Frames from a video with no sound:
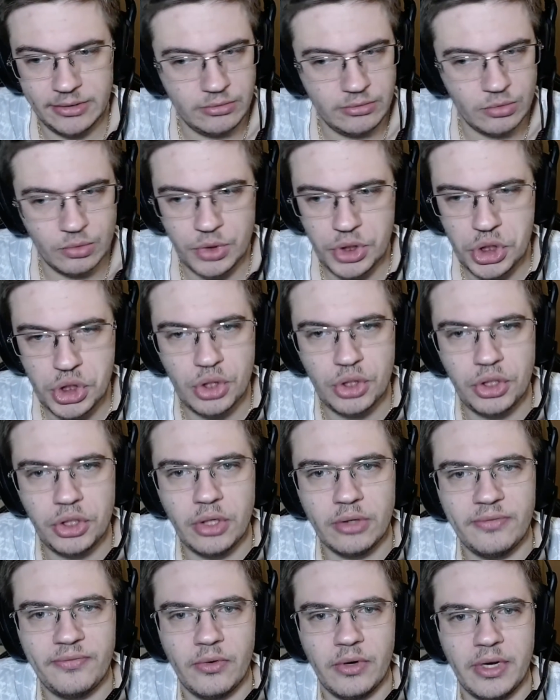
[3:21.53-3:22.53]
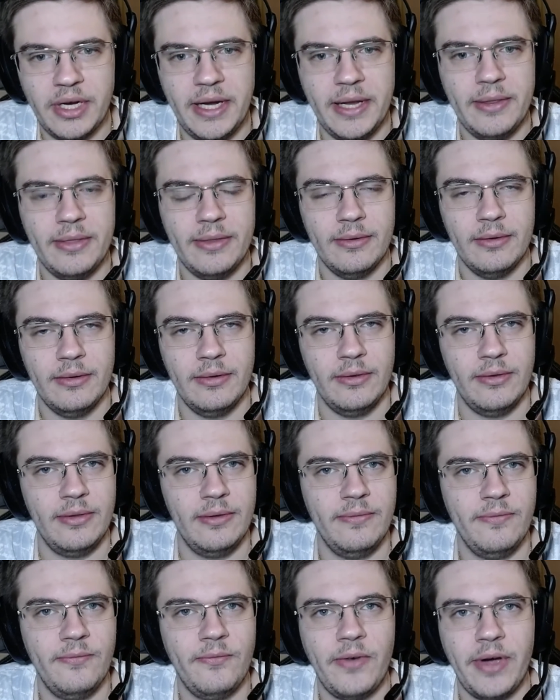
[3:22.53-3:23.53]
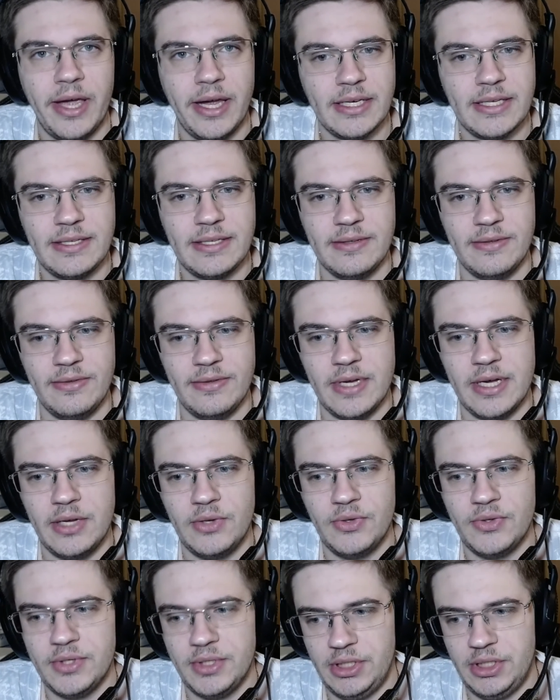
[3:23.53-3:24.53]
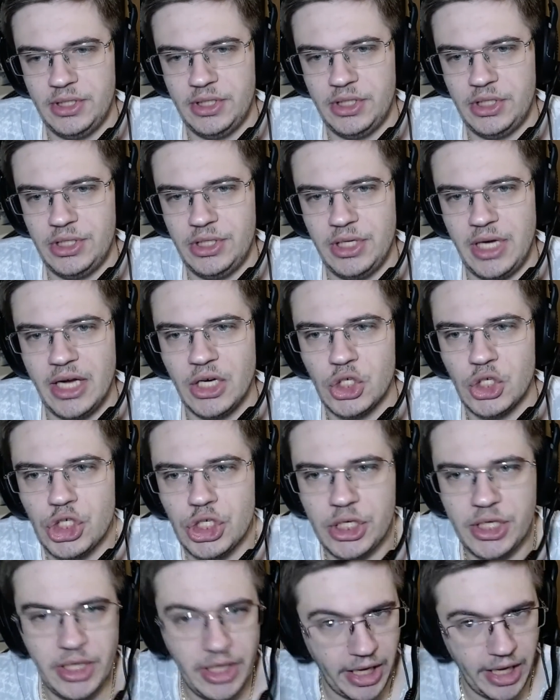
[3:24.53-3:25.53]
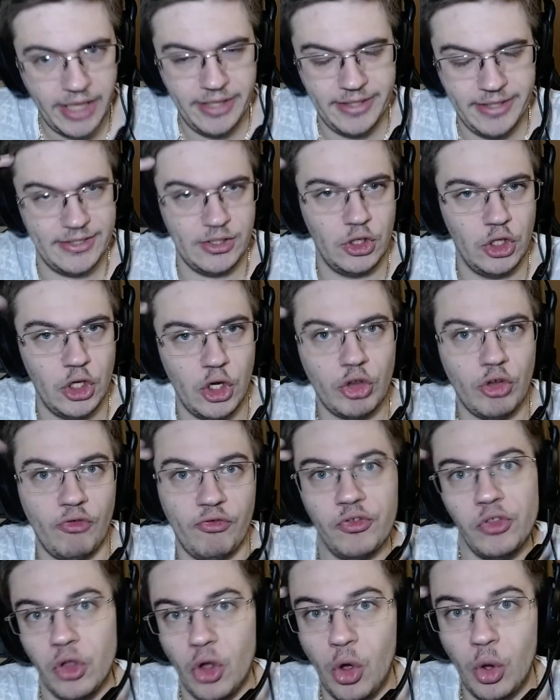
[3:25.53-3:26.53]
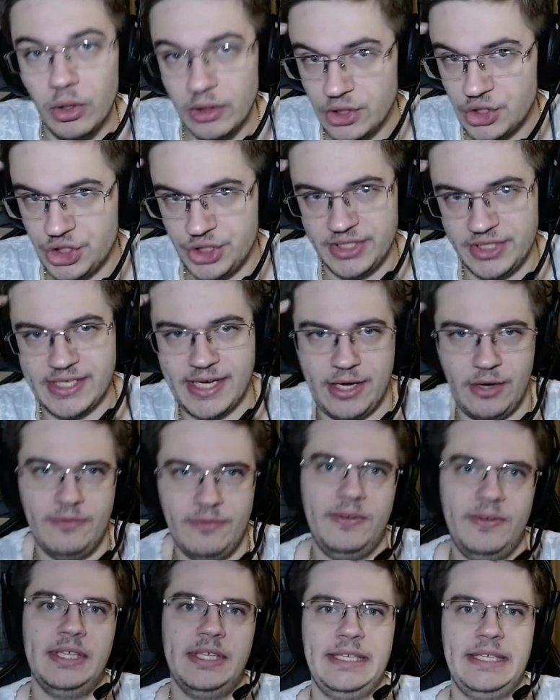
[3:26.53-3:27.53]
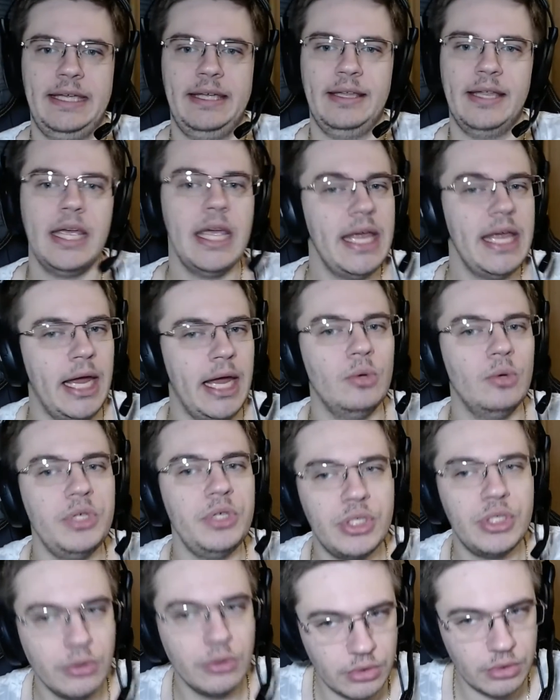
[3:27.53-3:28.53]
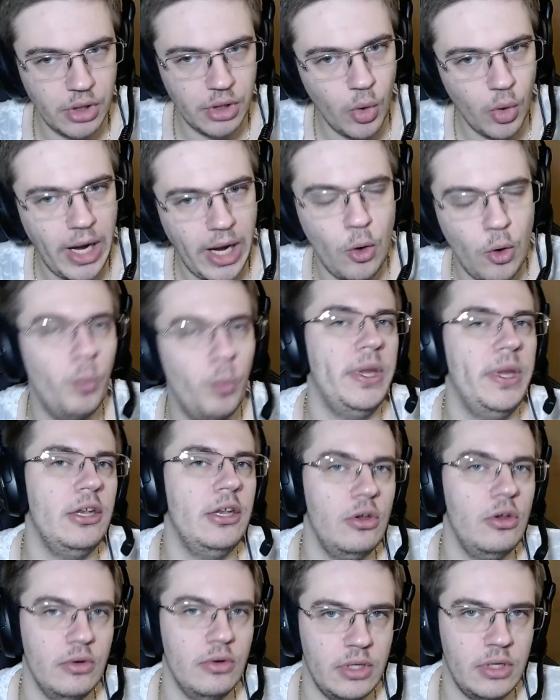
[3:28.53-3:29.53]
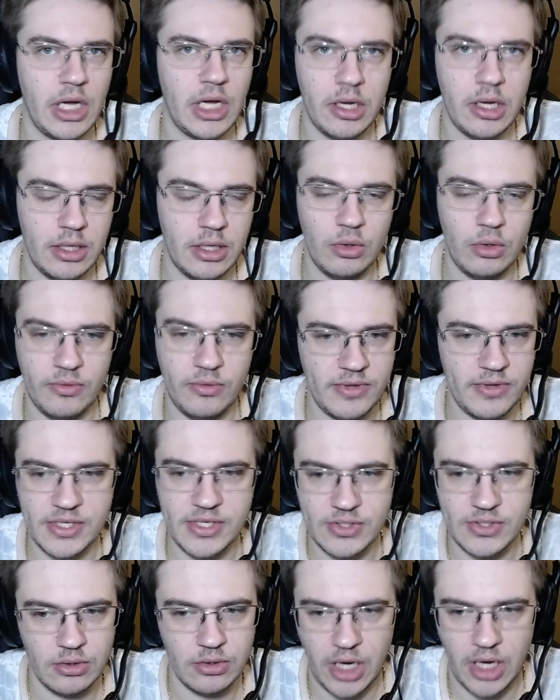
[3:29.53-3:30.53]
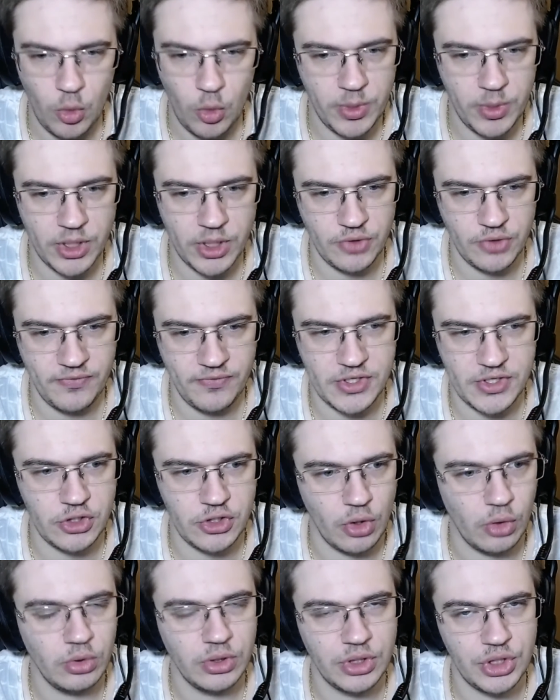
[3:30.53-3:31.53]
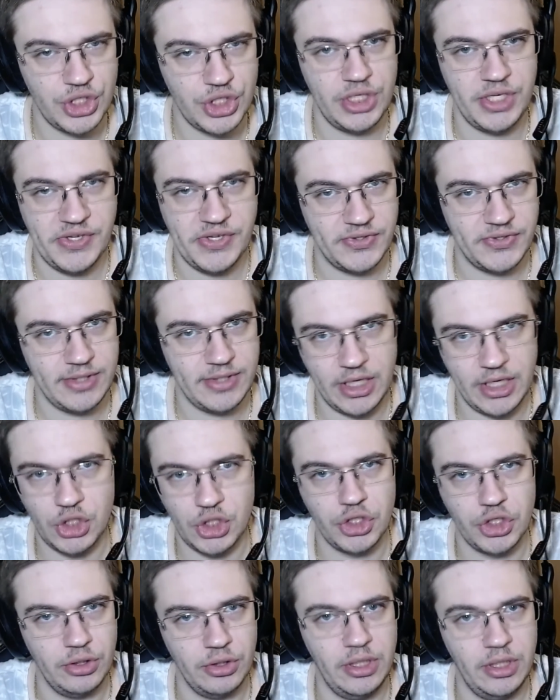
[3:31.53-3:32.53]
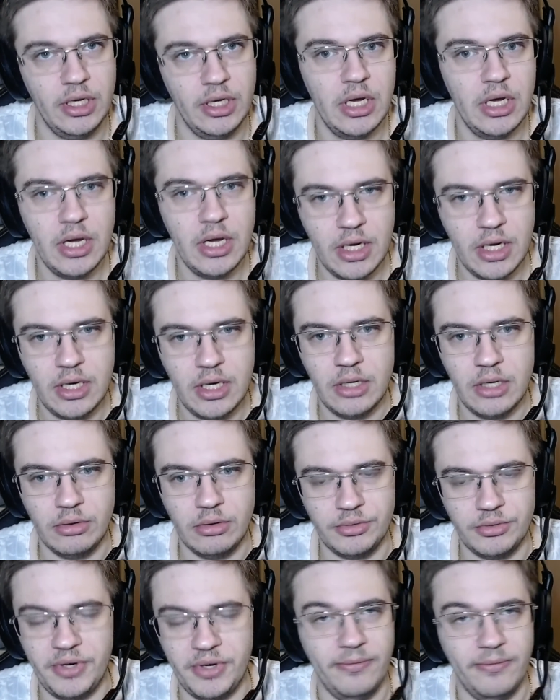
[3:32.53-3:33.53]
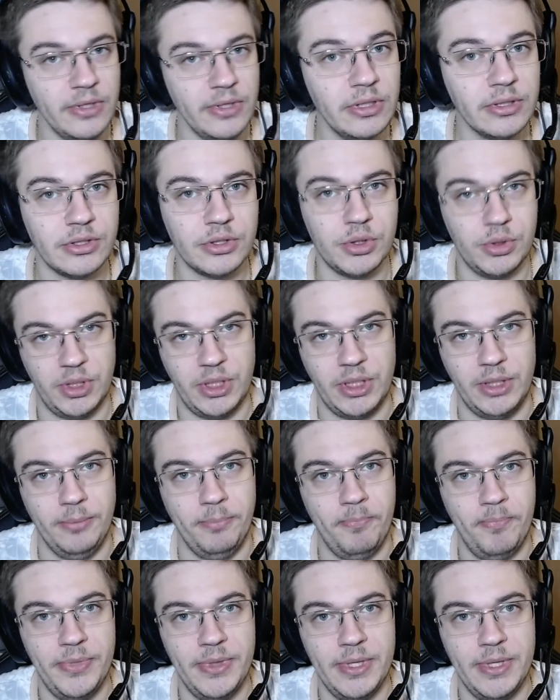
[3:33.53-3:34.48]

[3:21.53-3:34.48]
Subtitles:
we should not forget the fact that he actually has a lot of knowledge inside of his head, and we don't know how much of this knowledge is actually revealed to him.